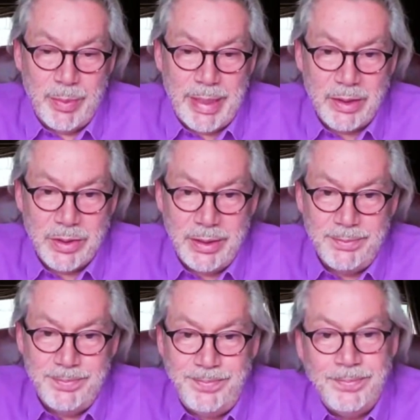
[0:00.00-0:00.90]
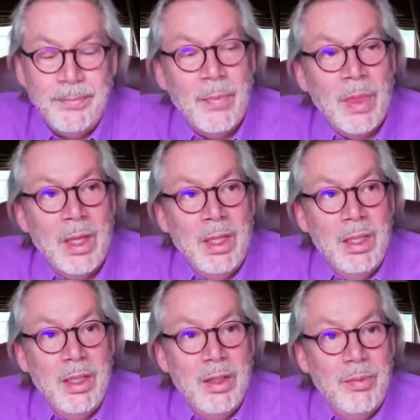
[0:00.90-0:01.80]
about it.
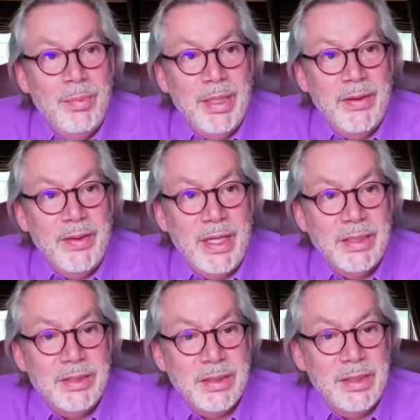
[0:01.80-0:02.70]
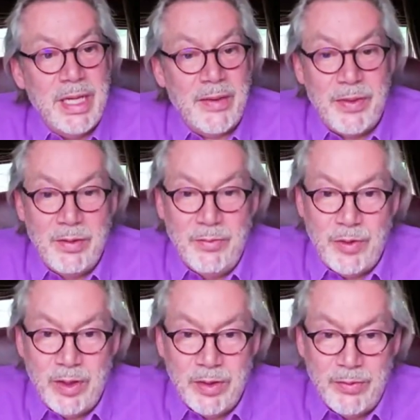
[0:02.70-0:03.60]
Mm-hmm. But there's nothing
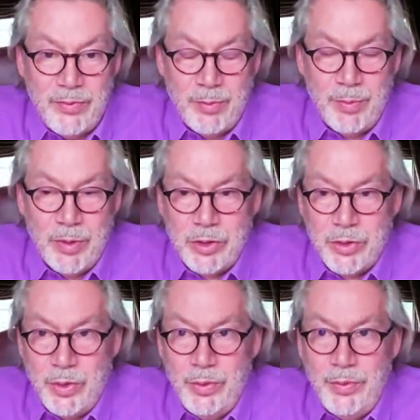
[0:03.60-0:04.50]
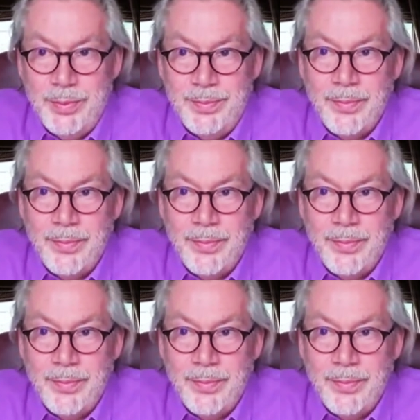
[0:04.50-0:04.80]
further from the truth.